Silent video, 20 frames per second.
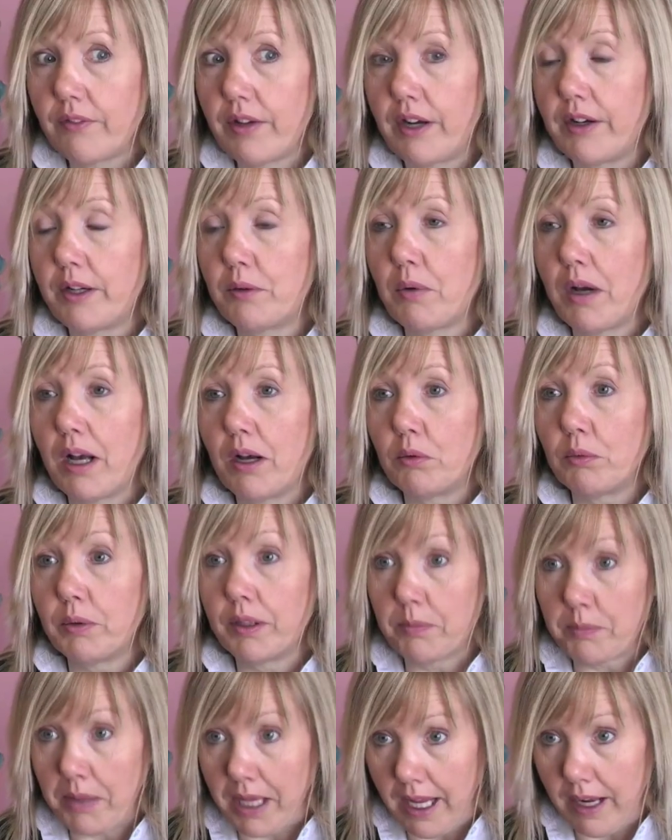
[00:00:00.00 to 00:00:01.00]
very well
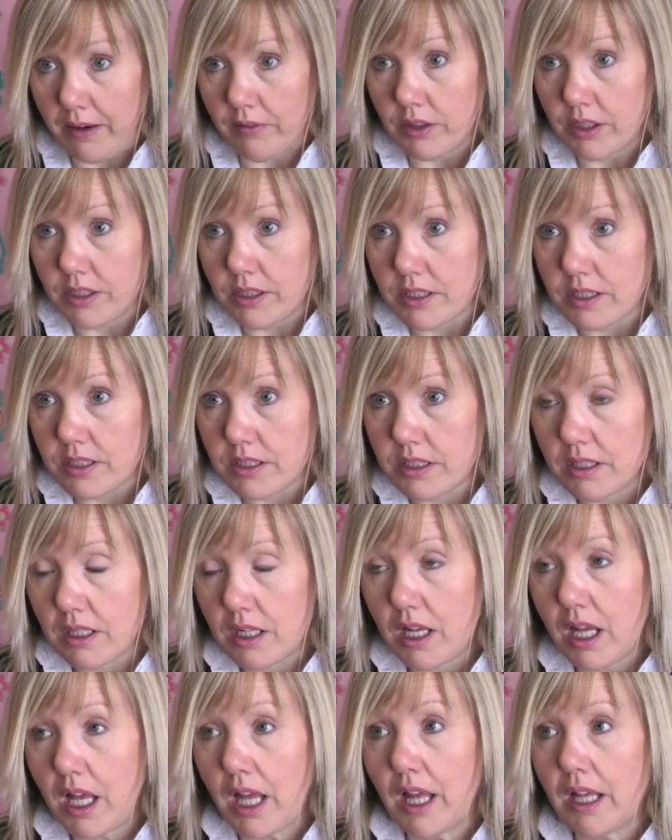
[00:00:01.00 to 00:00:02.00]
with parents
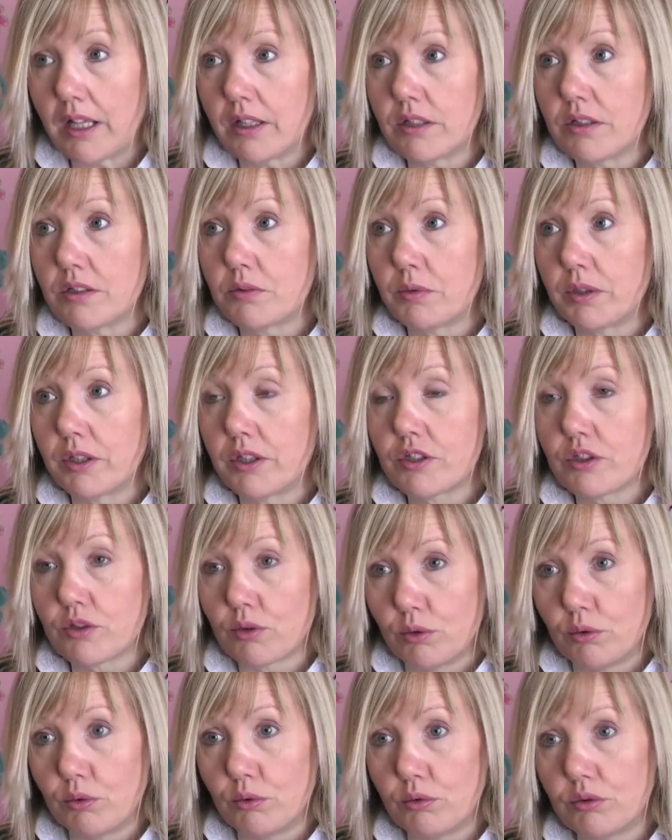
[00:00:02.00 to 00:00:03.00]
and with
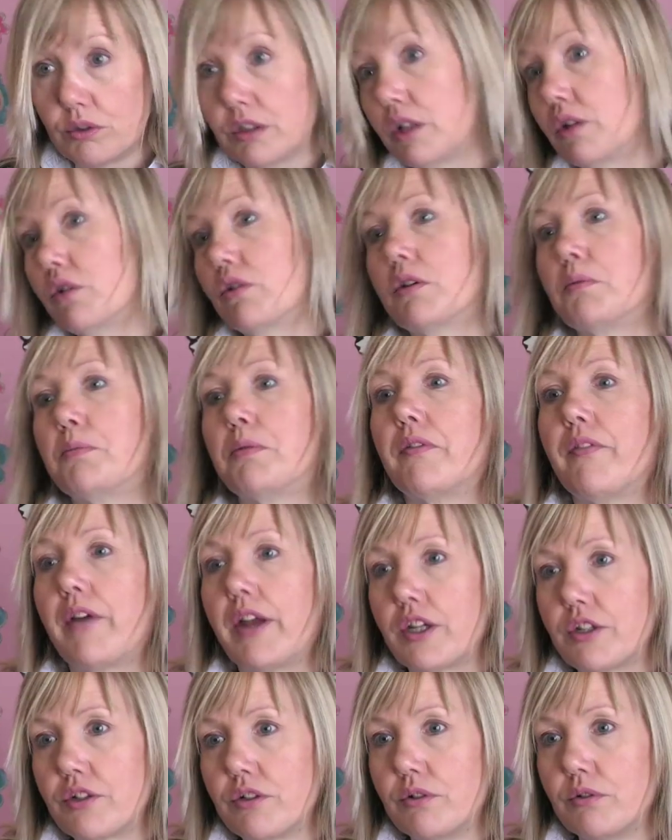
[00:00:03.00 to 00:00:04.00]
schools and other
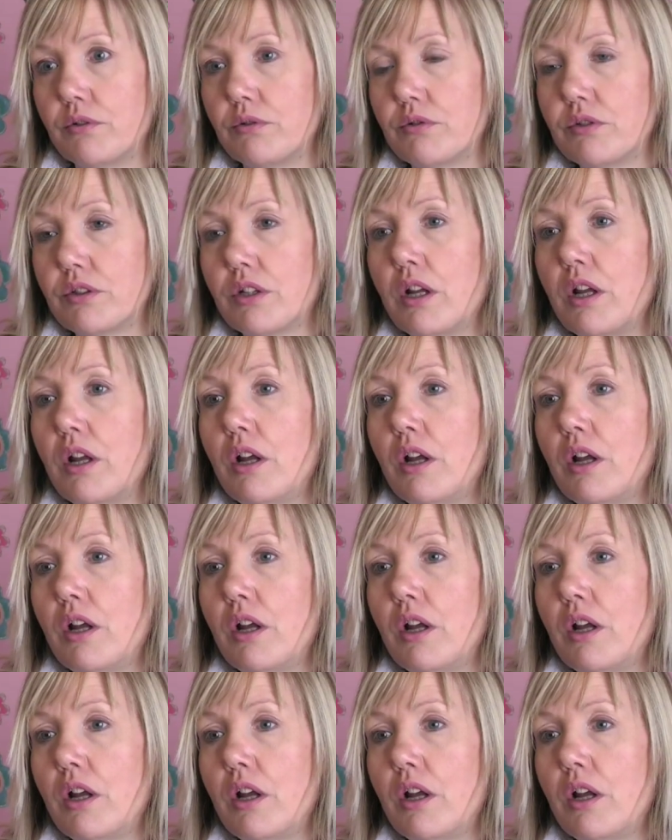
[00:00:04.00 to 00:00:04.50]
professionals